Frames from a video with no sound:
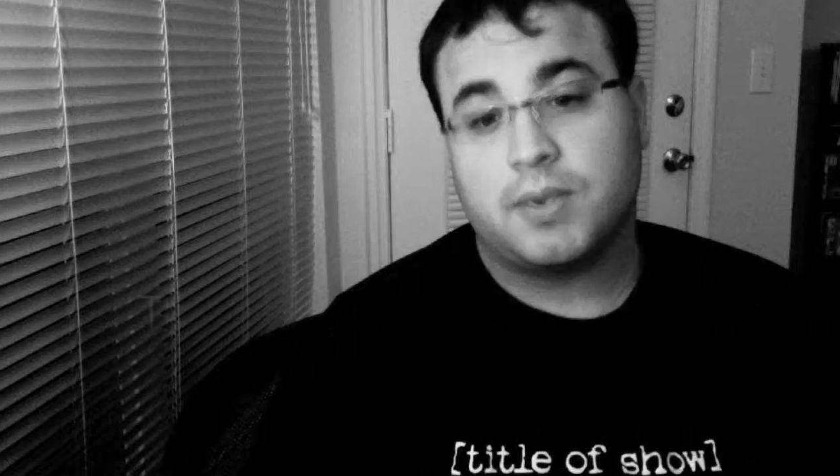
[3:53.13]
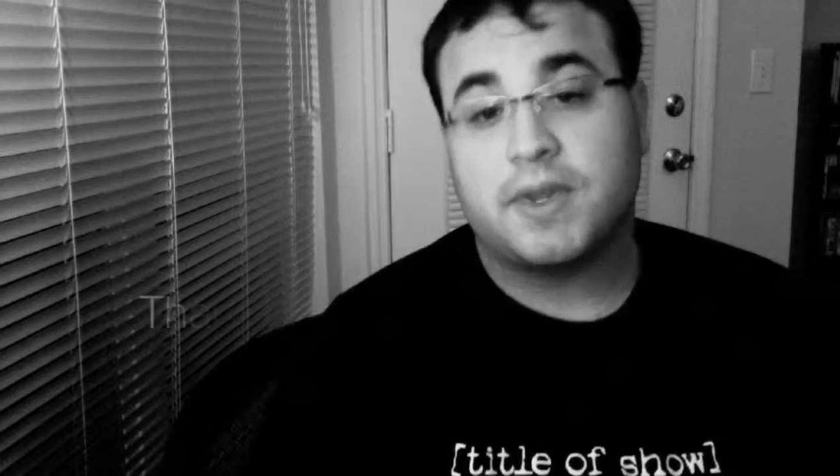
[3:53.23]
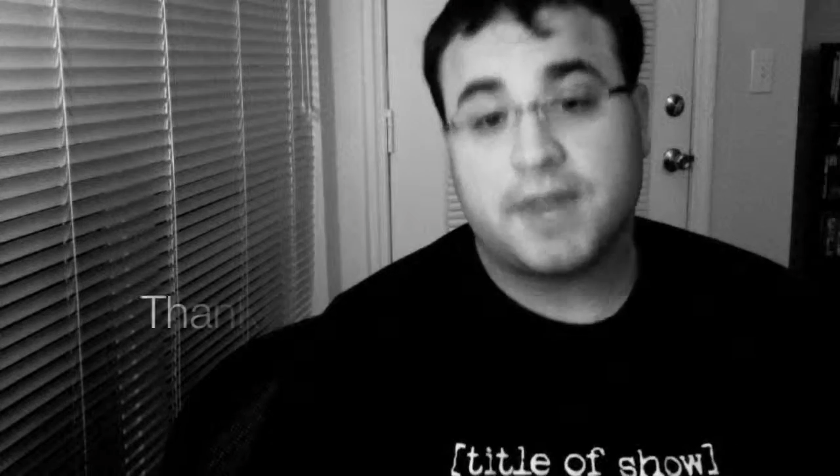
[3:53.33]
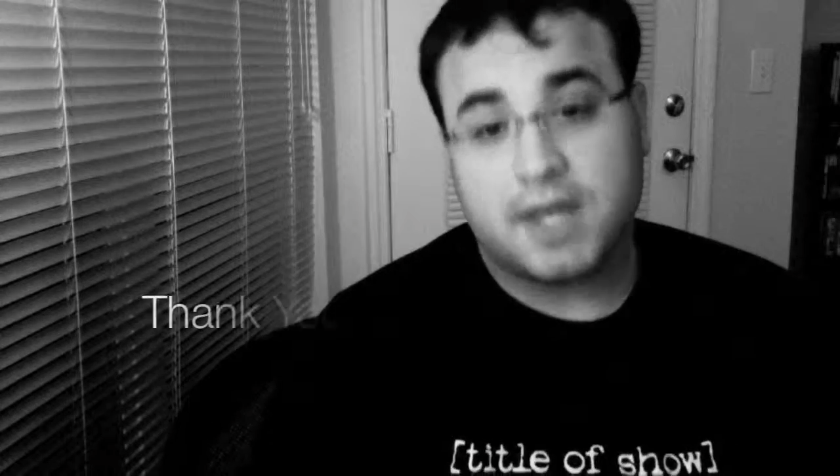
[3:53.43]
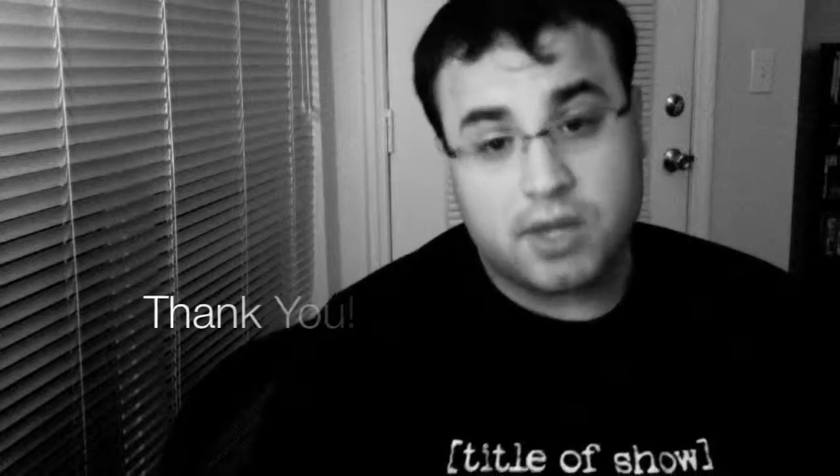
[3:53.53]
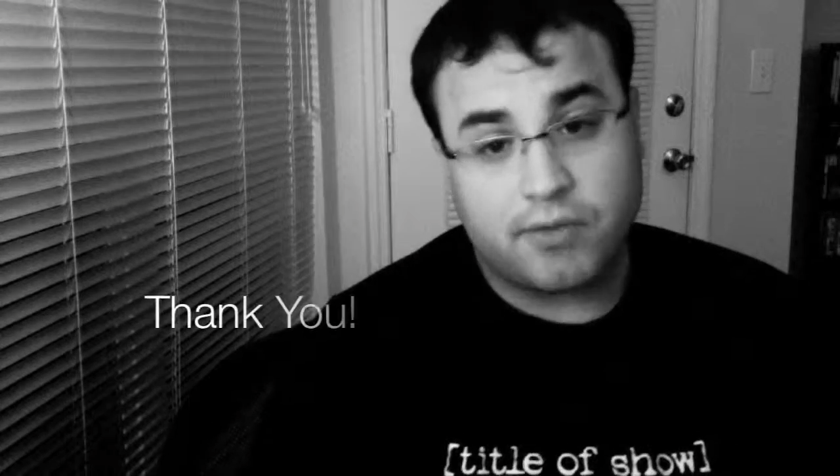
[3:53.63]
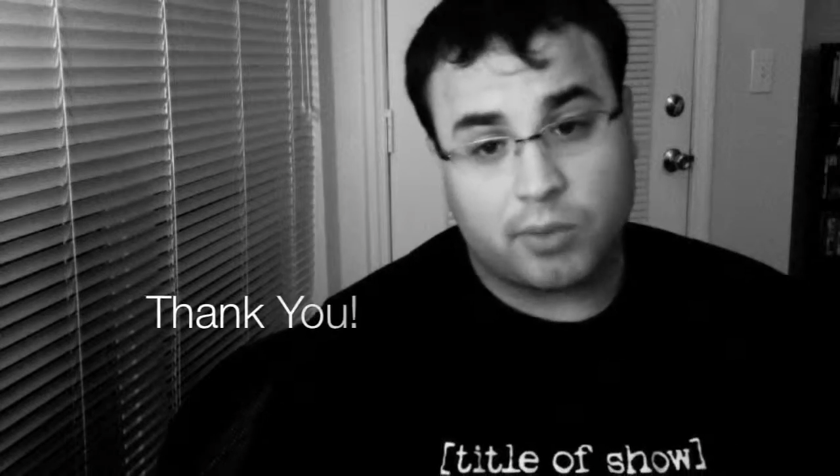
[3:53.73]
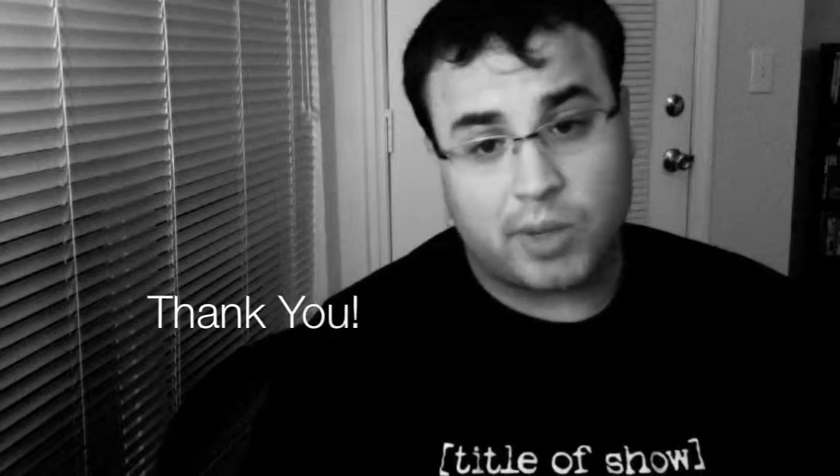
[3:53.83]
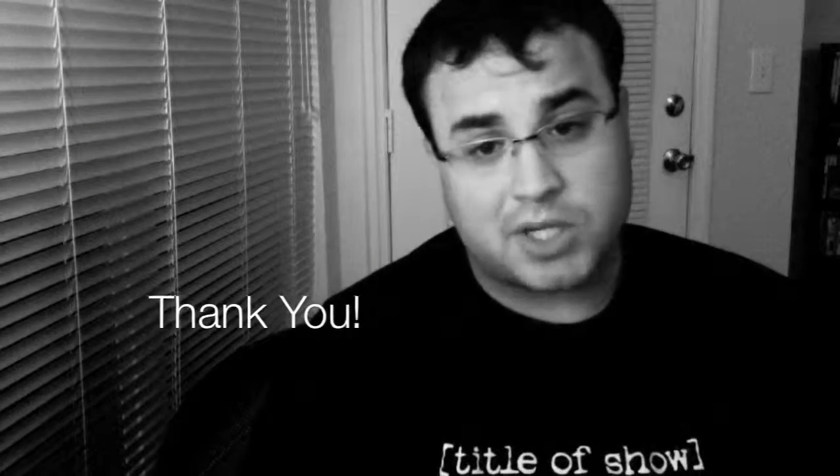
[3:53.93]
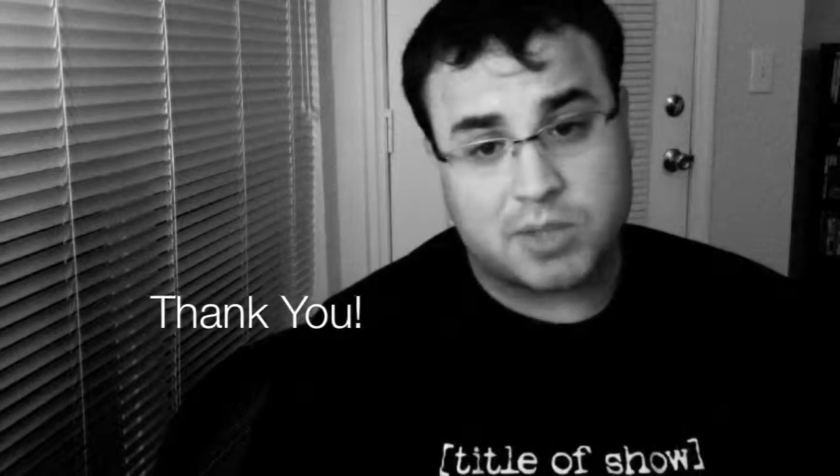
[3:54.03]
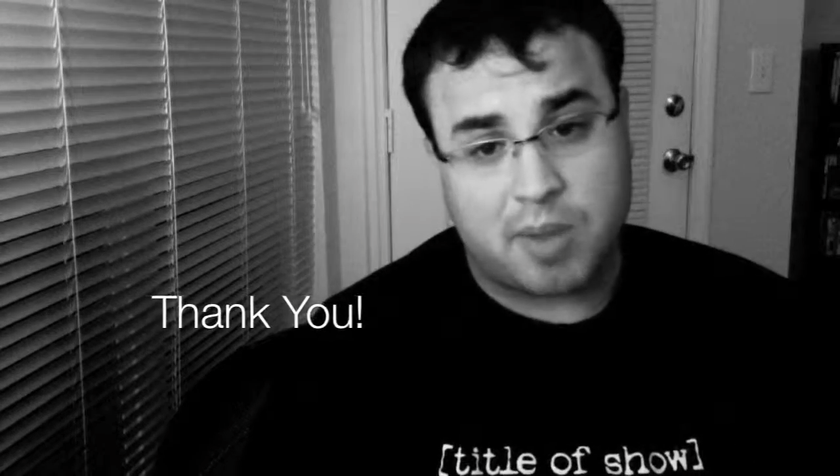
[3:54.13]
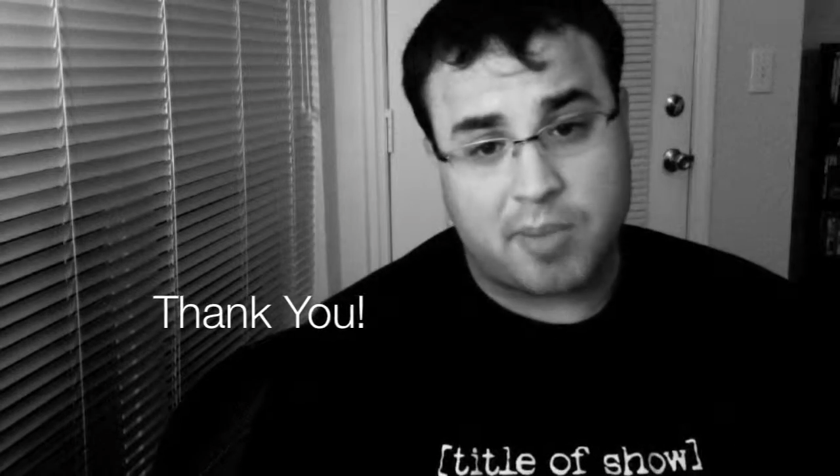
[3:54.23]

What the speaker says: Well, thank you for watching my